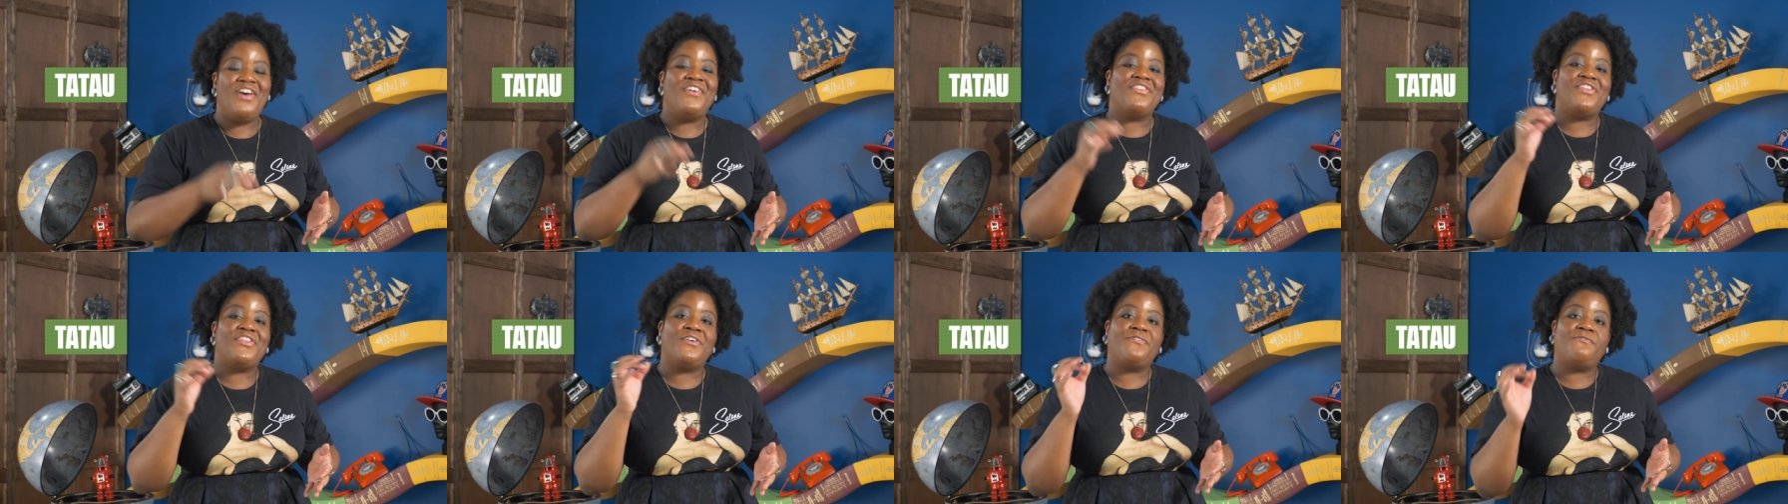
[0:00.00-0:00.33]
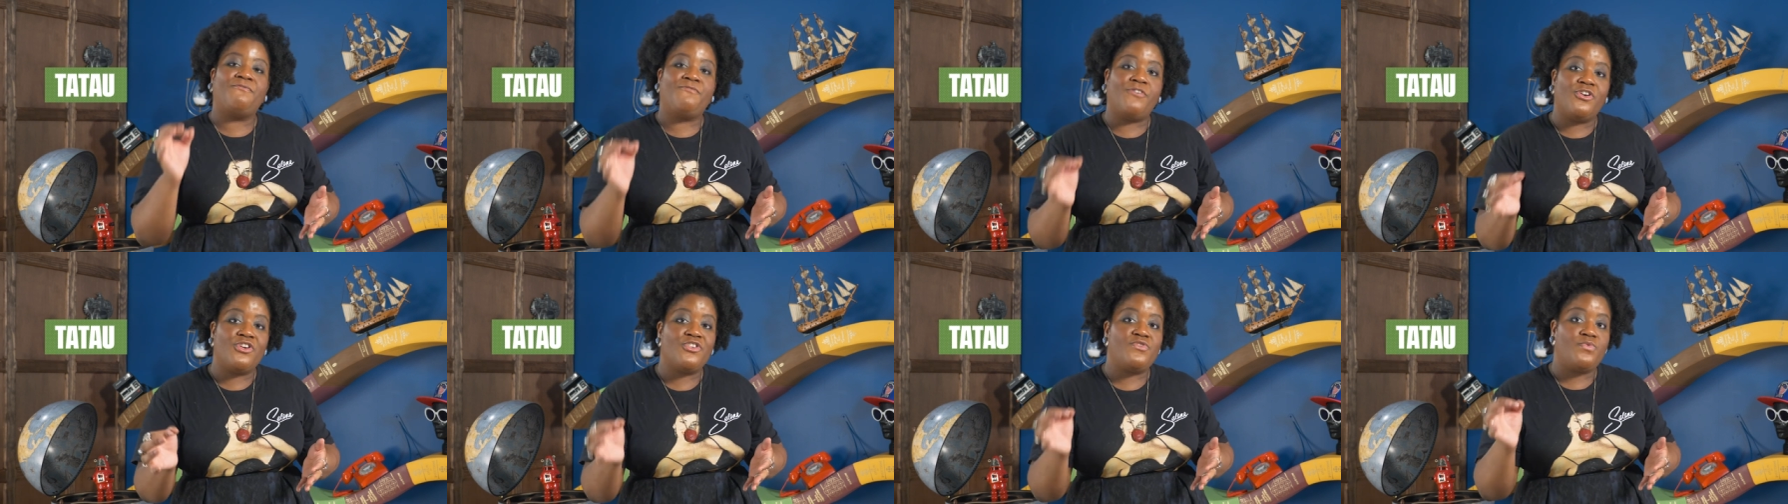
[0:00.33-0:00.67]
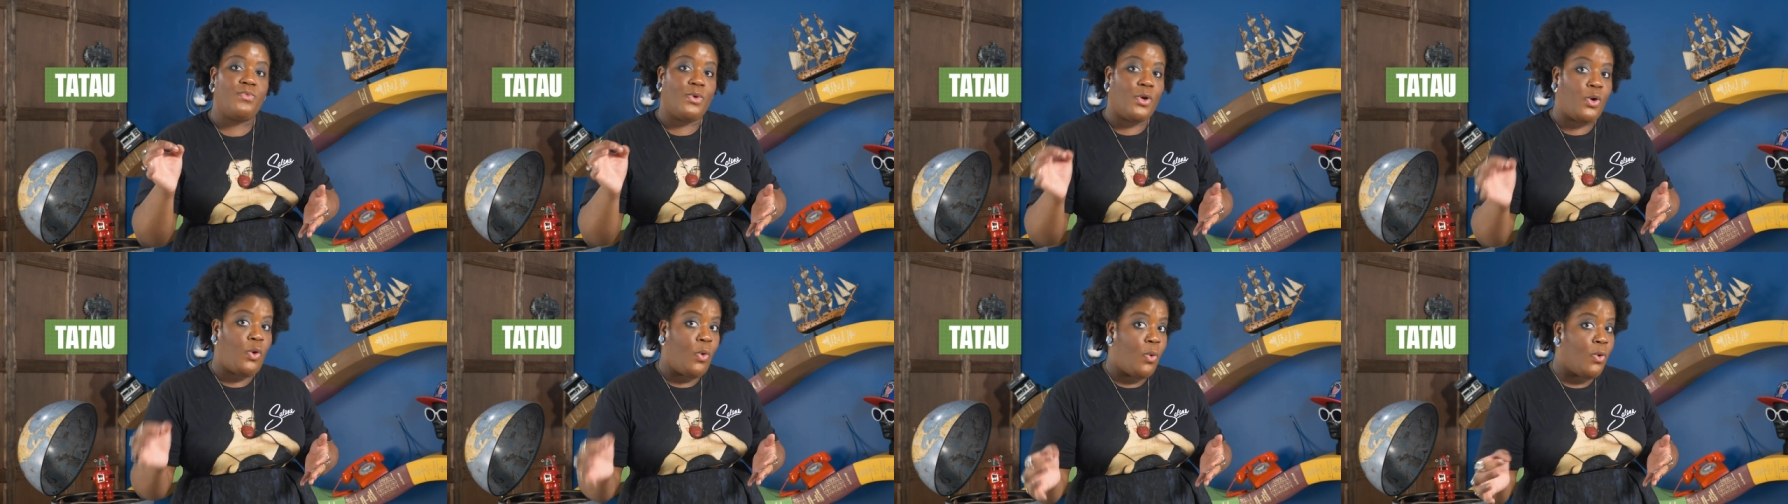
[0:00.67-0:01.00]
The first
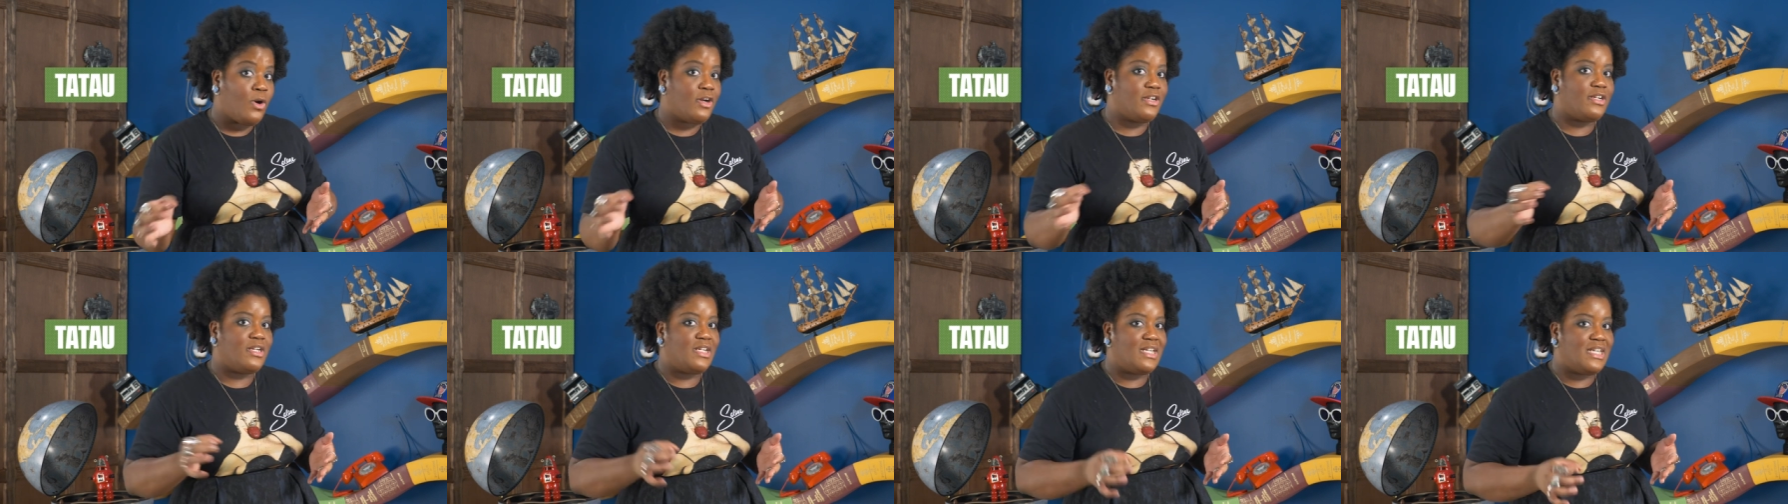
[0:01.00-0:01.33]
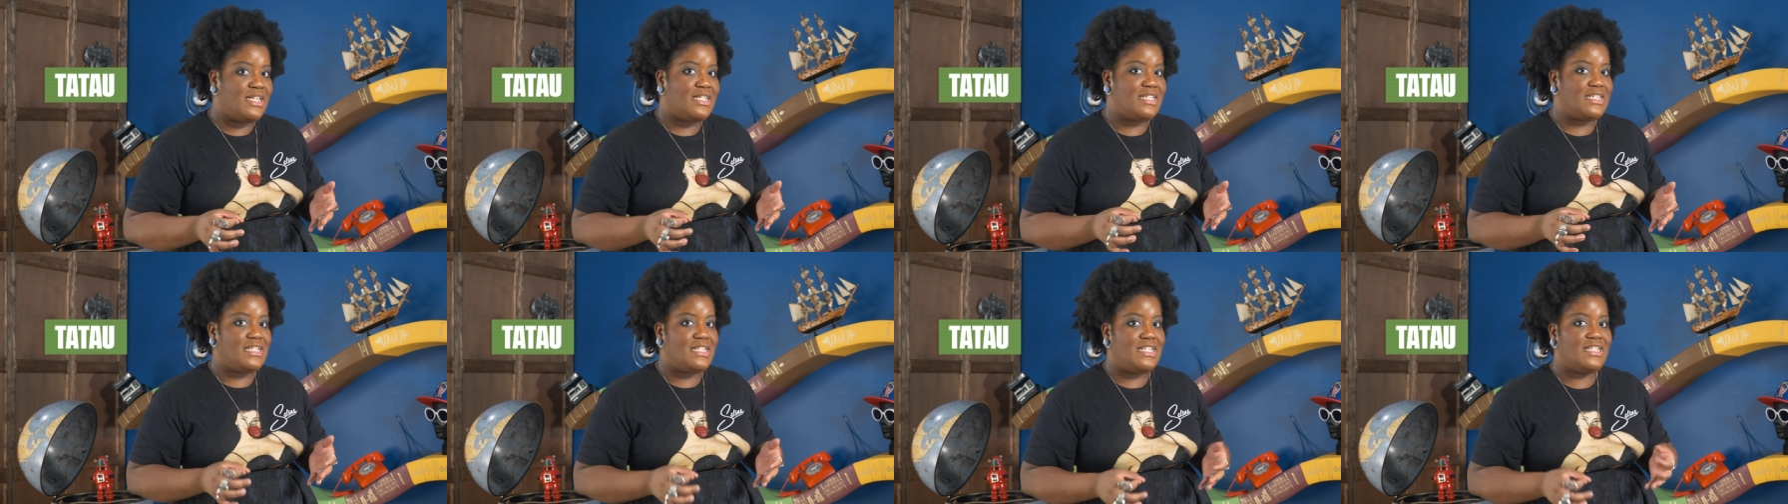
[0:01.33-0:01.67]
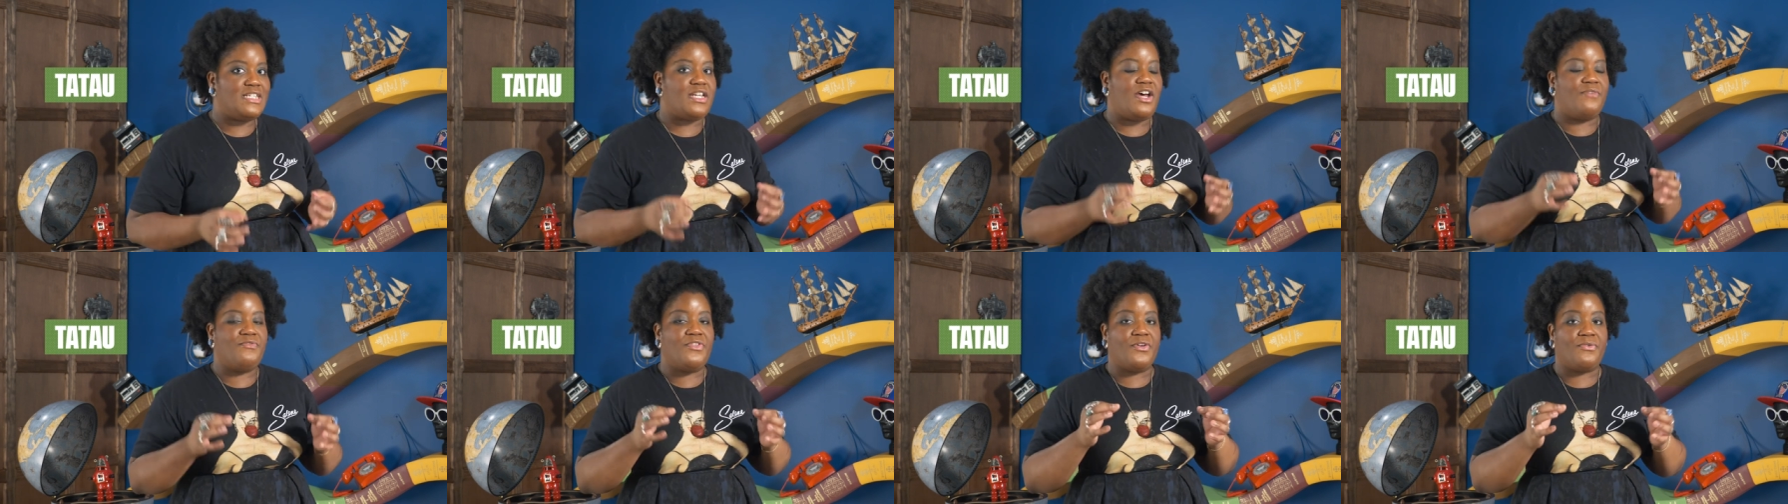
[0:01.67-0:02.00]
recorded in
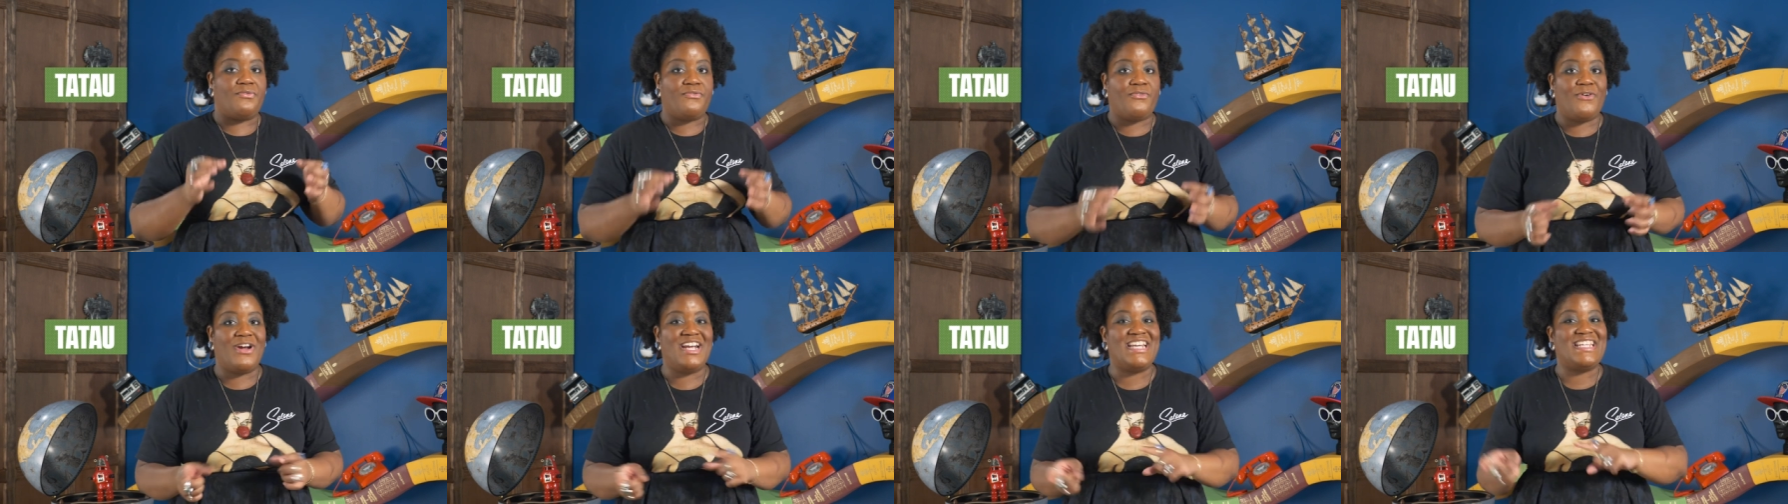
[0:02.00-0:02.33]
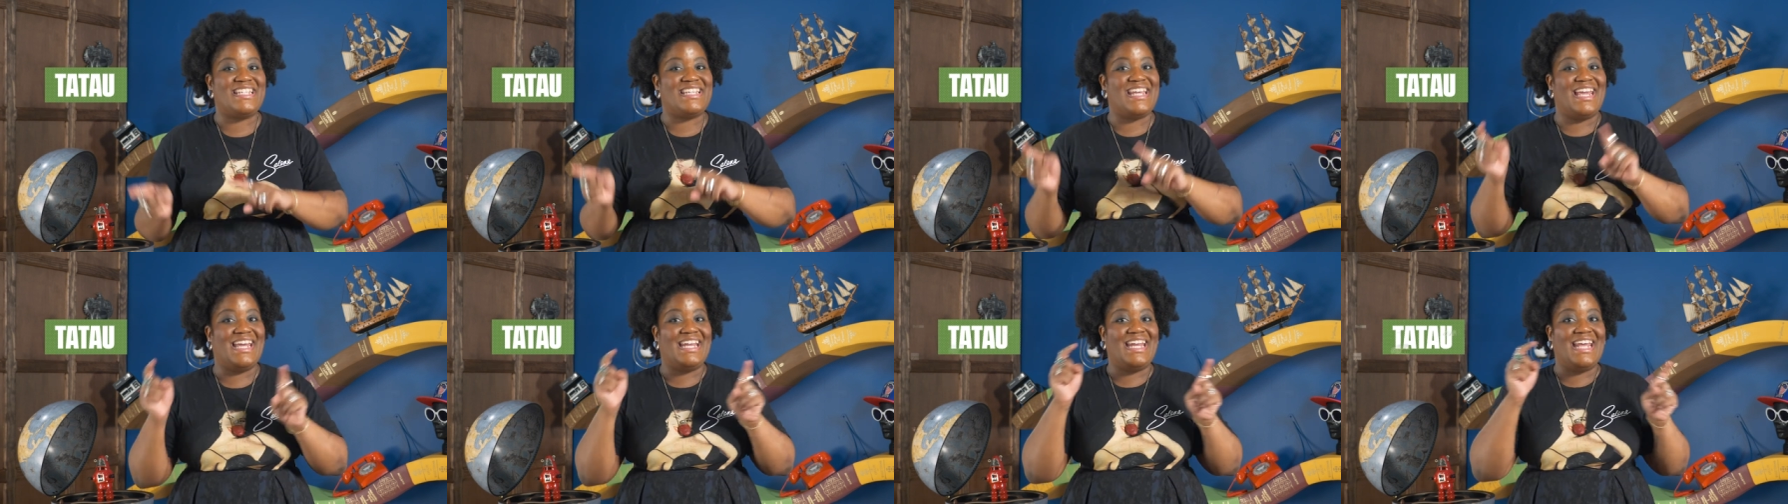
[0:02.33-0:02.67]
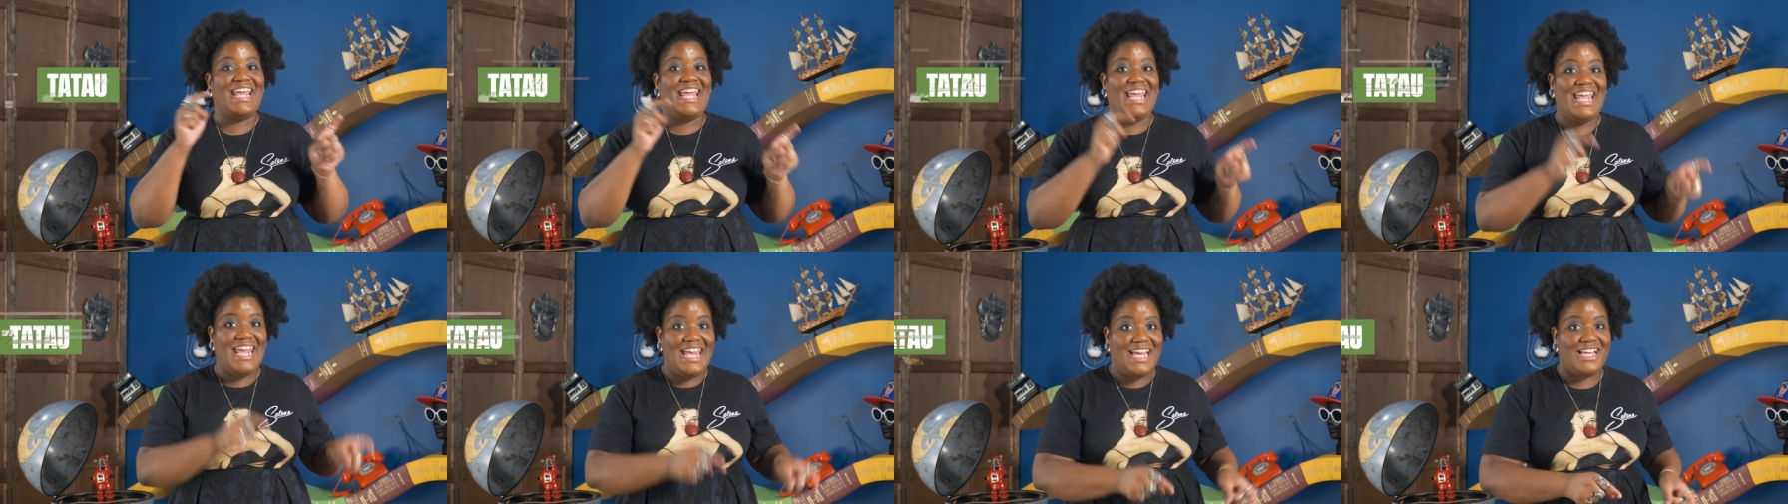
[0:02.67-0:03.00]
instance of the phrase in
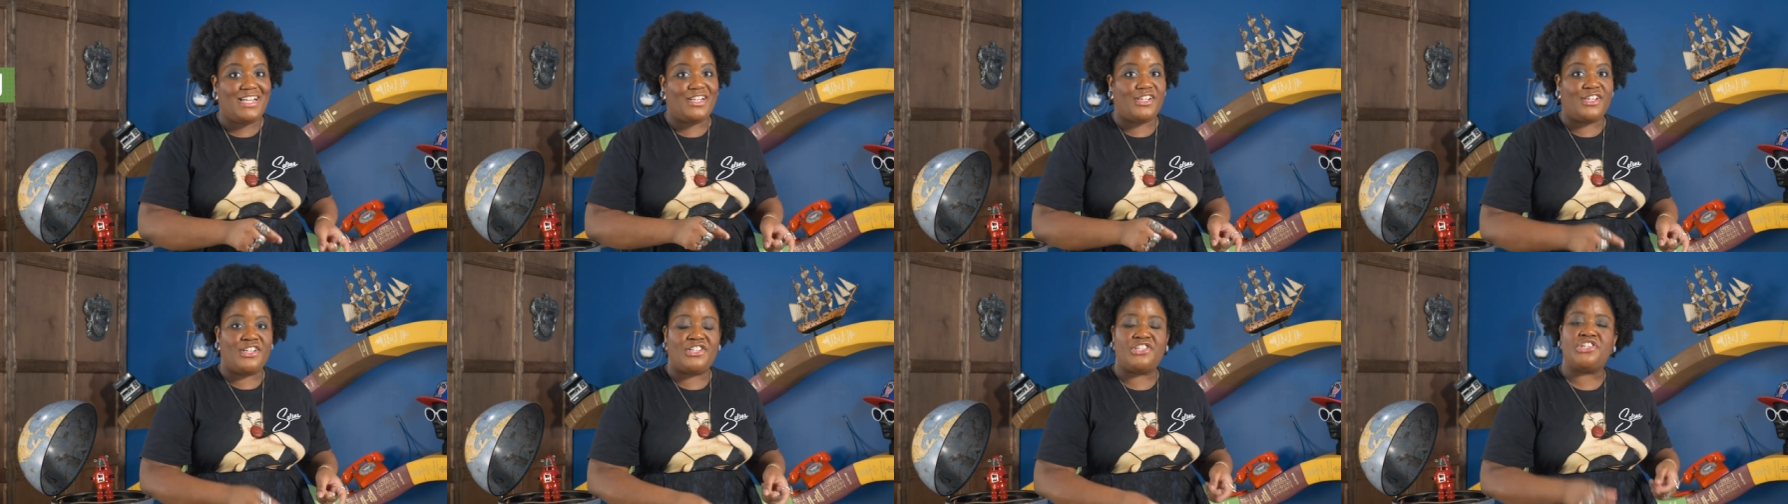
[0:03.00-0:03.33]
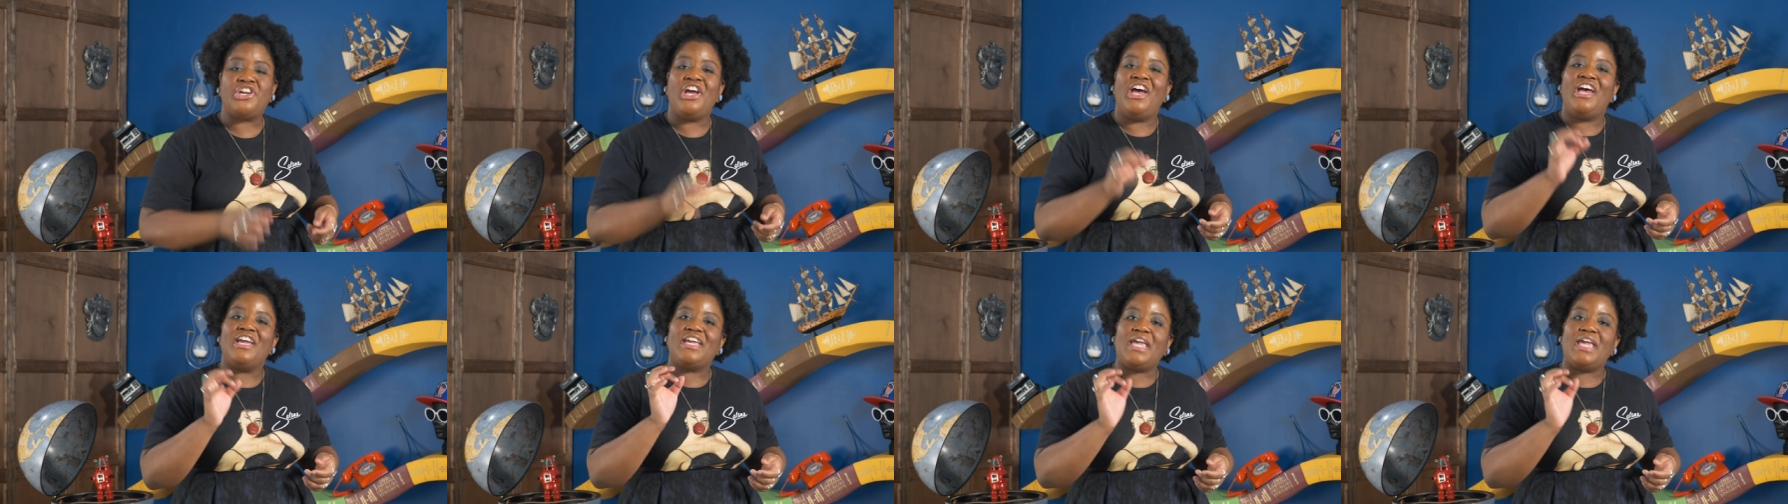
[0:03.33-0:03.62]
English